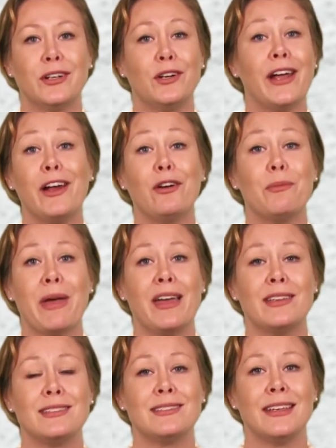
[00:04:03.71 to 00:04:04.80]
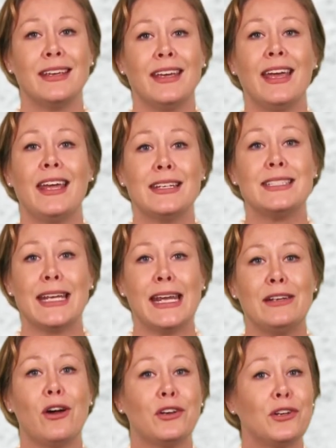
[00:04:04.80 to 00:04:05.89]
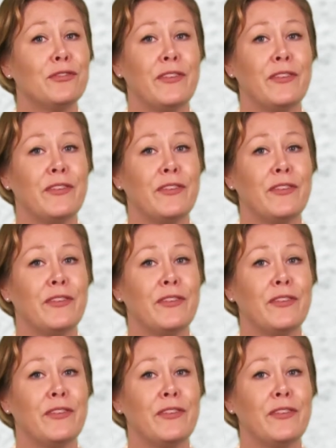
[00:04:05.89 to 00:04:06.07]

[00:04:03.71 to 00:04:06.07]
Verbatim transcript: her hair a mess, and a stain on her